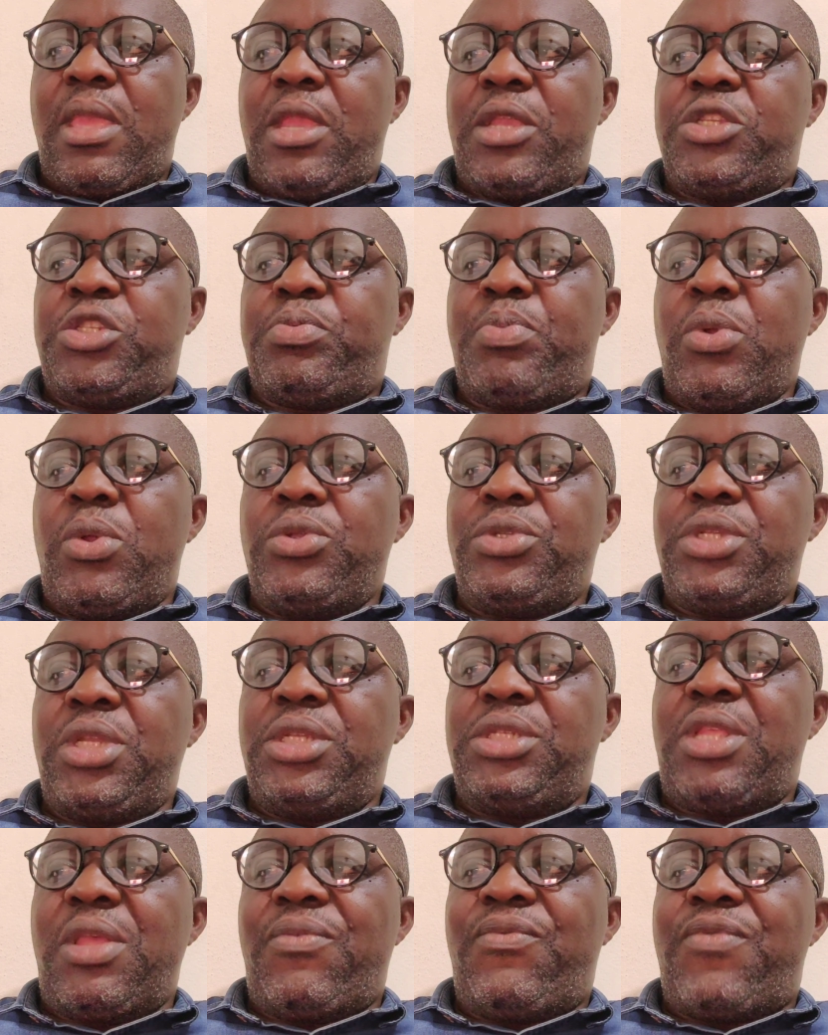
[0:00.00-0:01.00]

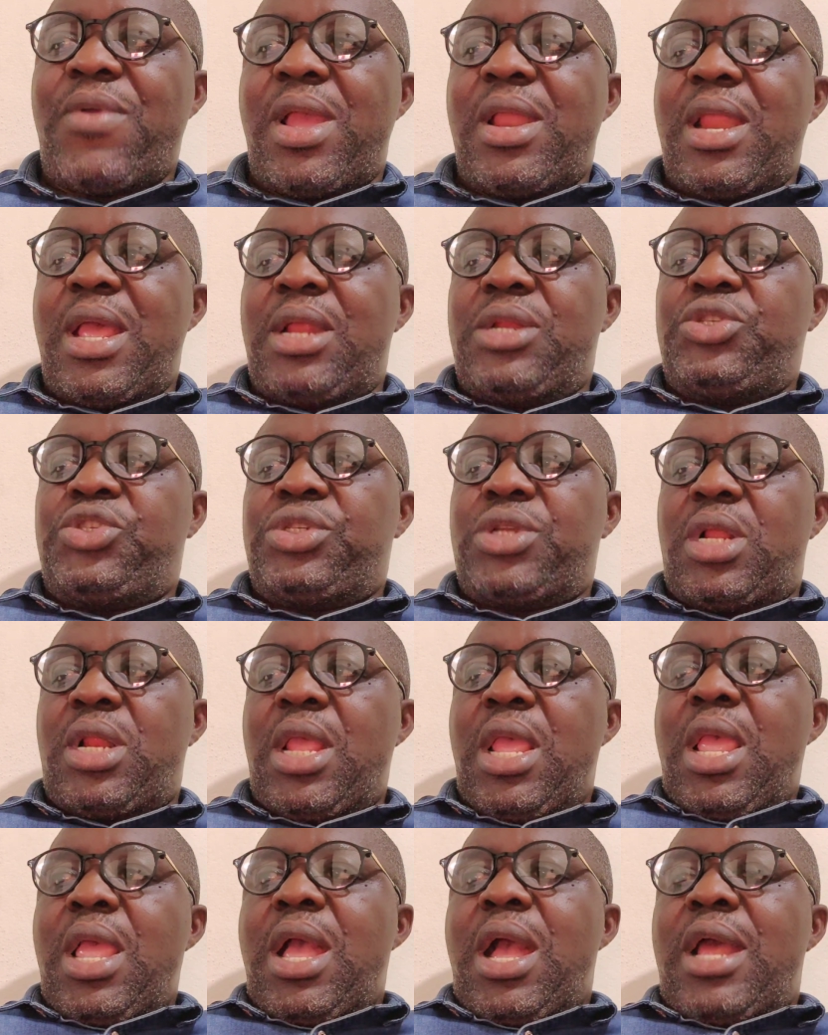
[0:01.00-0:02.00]
exposes the
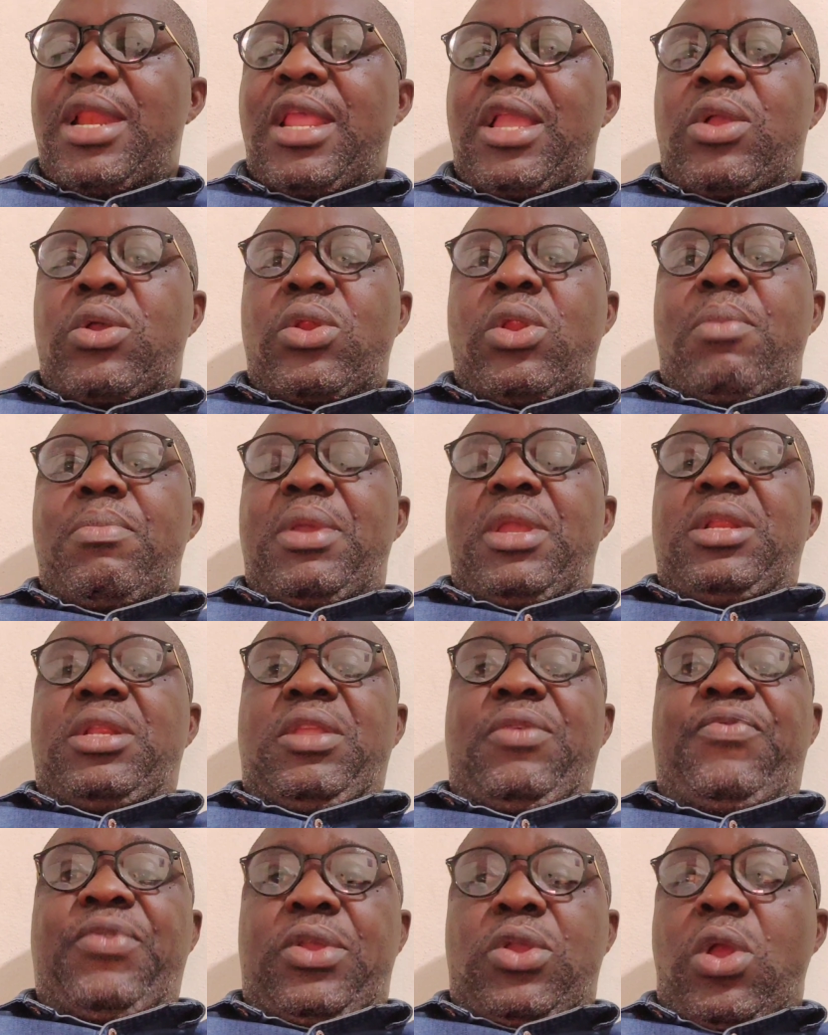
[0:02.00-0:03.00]
financial and economic
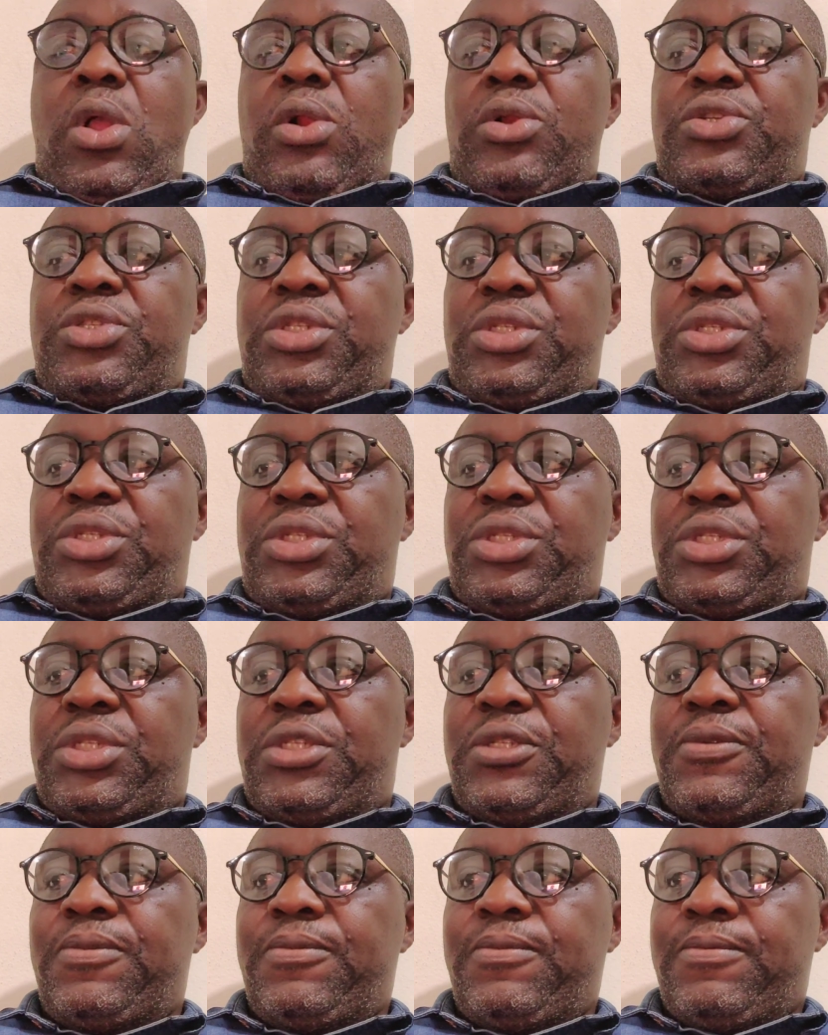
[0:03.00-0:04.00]

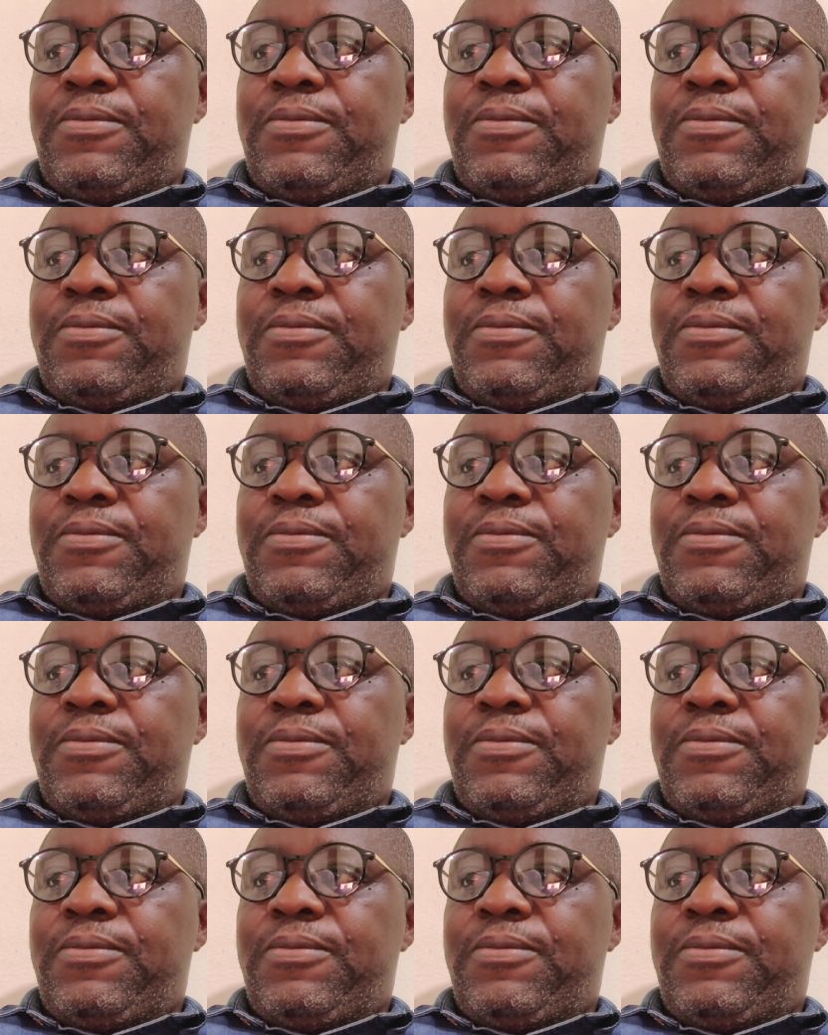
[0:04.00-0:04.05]
difficulties